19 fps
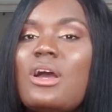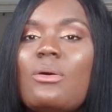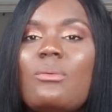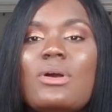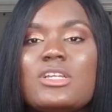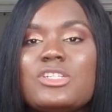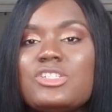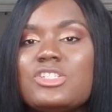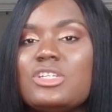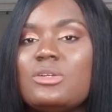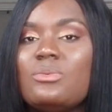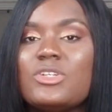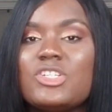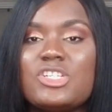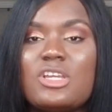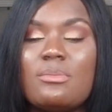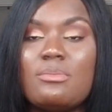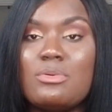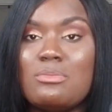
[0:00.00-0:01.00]
wash it with
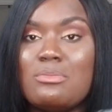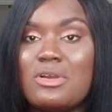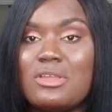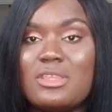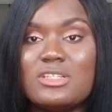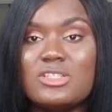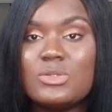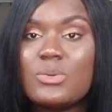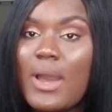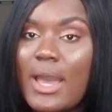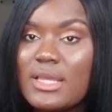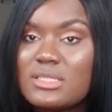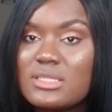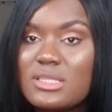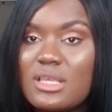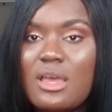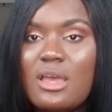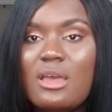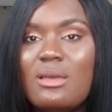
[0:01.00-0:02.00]
shampoo more than twice,
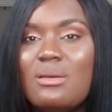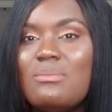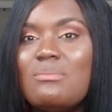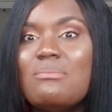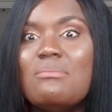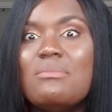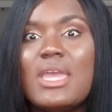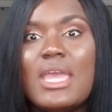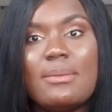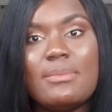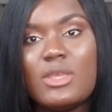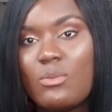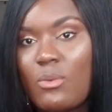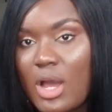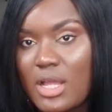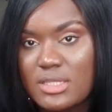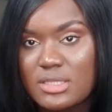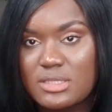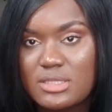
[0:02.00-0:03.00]
maybe
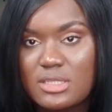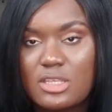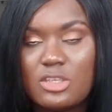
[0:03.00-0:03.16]
once,